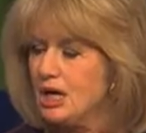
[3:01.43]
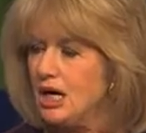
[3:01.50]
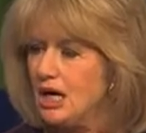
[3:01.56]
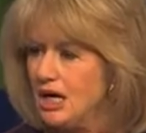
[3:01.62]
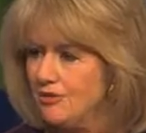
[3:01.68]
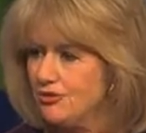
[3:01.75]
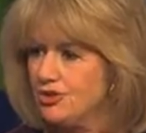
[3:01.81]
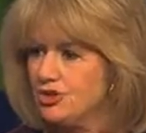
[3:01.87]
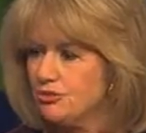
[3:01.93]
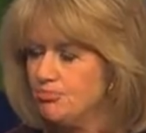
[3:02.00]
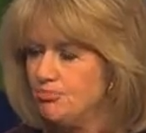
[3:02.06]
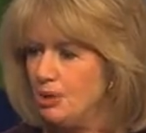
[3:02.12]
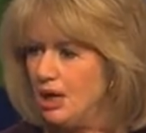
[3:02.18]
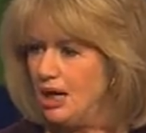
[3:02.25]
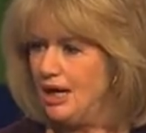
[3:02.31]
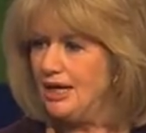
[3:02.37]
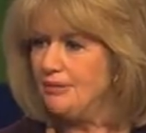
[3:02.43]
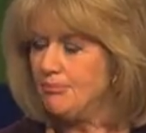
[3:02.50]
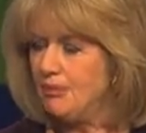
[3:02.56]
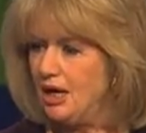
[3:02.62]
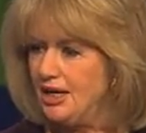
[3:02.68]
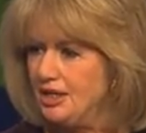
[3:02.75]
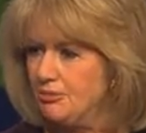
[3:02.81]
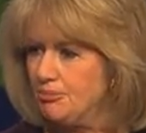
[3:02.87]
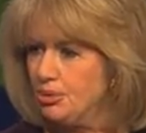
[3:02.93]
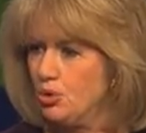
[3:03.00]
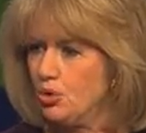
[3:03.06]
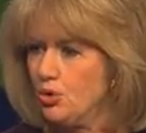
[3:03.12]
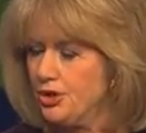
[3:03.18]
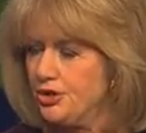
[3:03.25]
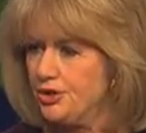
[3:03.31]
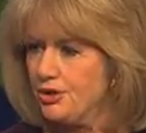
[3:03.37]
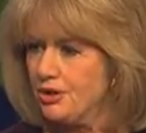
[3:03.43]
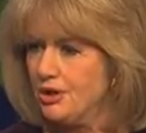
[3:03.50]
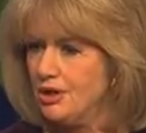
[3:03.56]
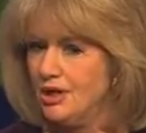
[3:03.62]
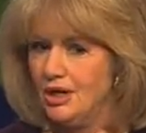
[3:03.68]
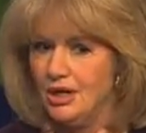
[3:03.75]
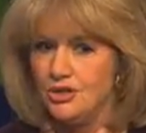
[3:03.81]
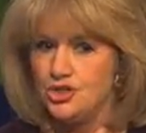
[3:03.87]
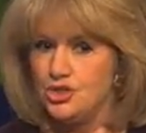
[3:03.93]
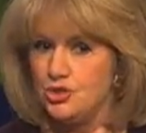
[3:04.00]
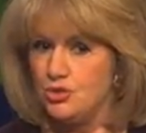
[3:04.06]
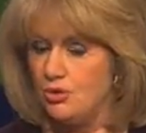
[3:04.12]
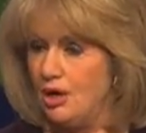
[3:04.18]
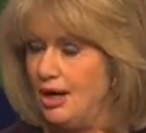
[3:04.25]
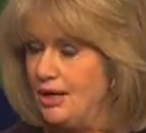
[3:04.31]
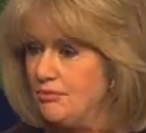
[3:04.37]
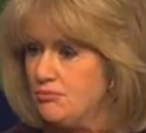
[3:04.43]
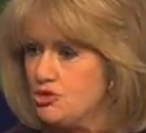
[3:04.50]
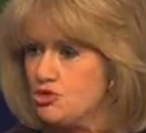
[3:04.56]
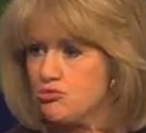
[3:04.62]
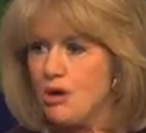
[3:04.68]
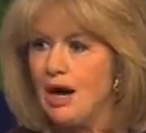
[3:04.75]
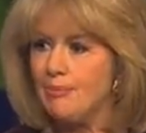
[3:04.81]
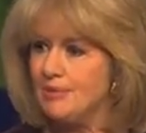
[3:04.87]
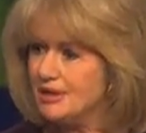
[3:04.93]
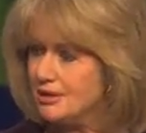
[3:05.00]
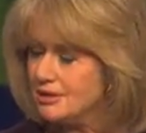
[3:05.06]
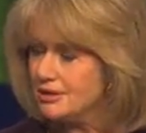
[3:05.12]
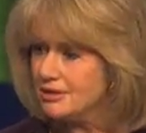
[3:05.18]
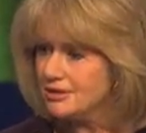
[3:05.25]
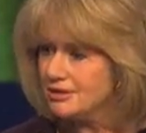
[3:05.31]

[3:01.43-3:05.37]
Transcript: covered by my employer, do I drop it?